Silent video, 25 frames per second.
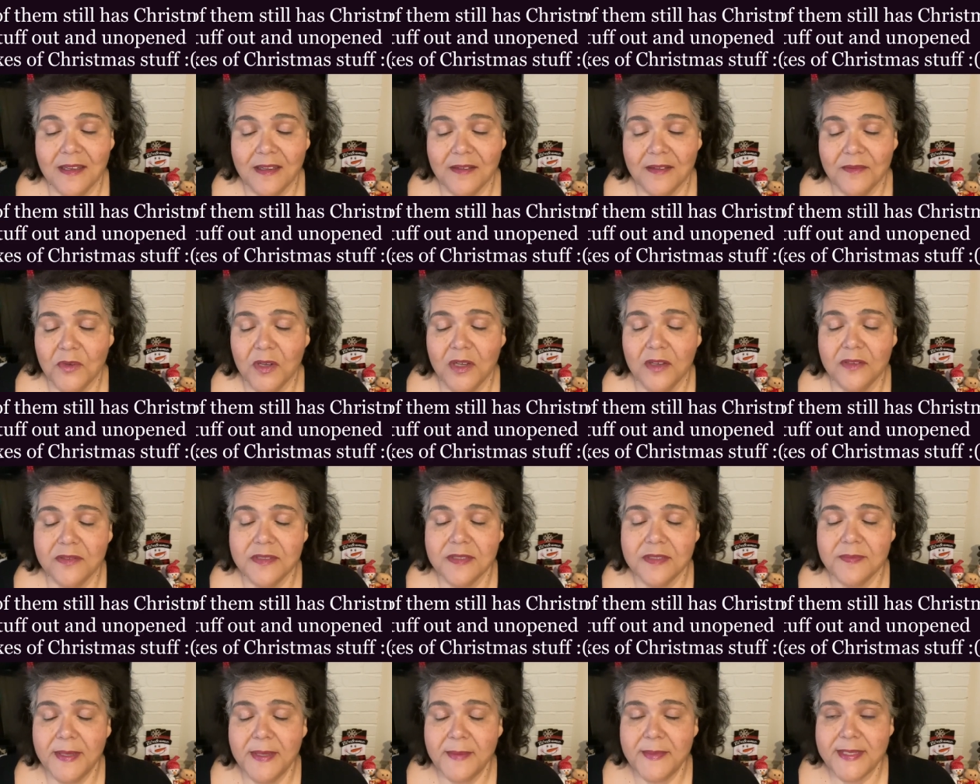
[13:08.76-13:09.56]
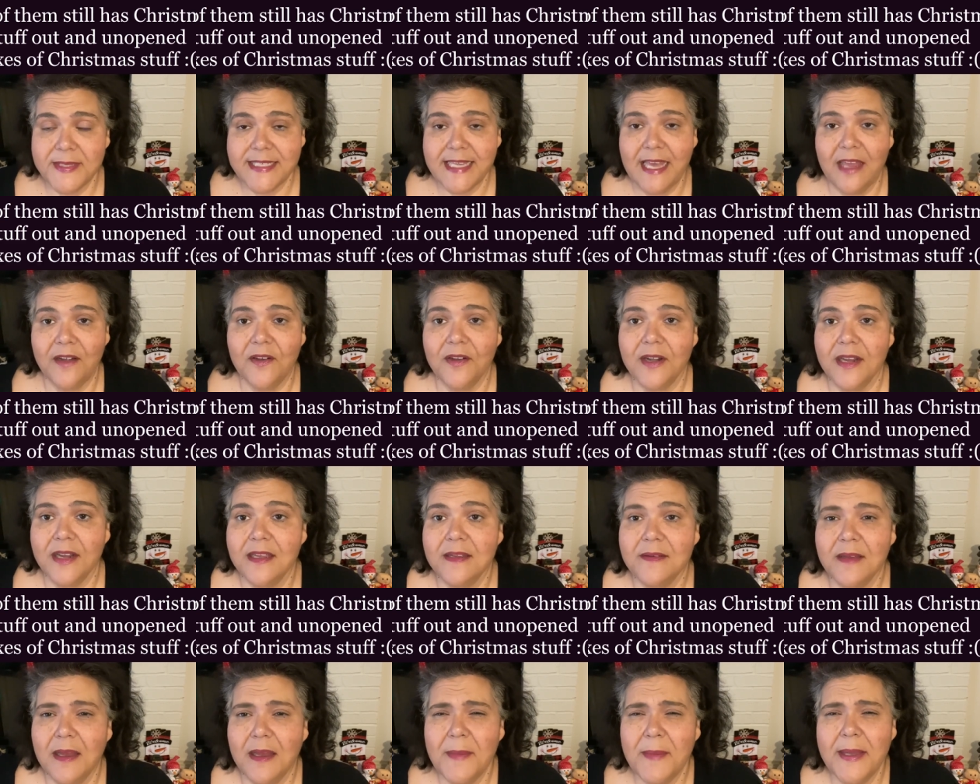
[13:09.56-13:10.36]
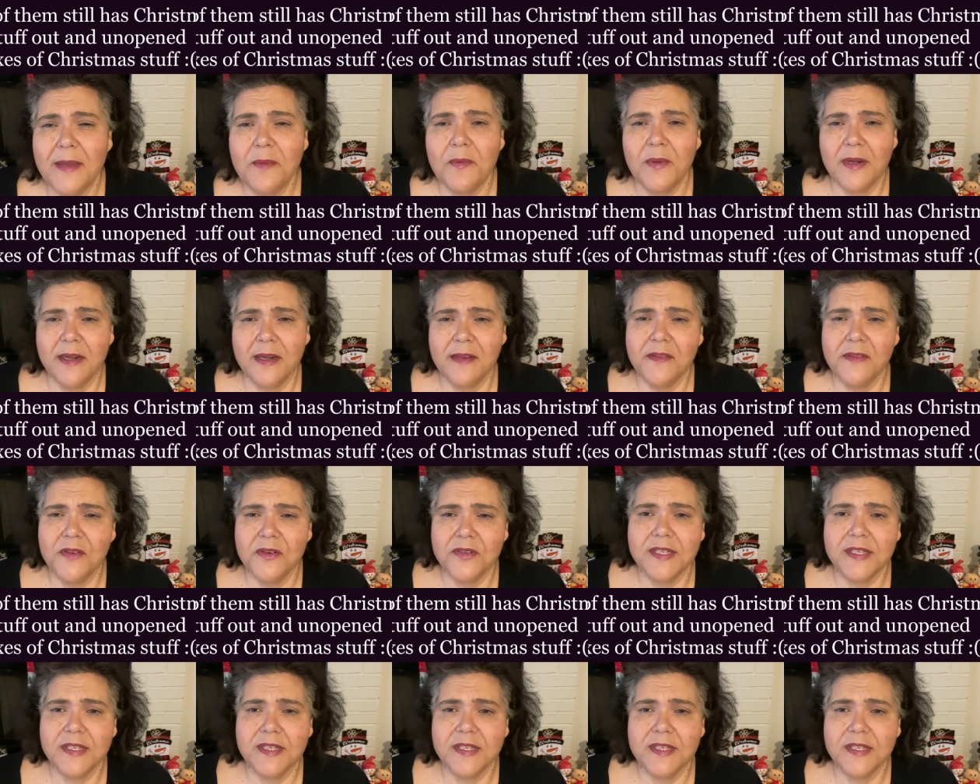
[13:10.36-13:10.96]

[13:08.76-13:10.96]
Well, maybe Saturday. I may run in there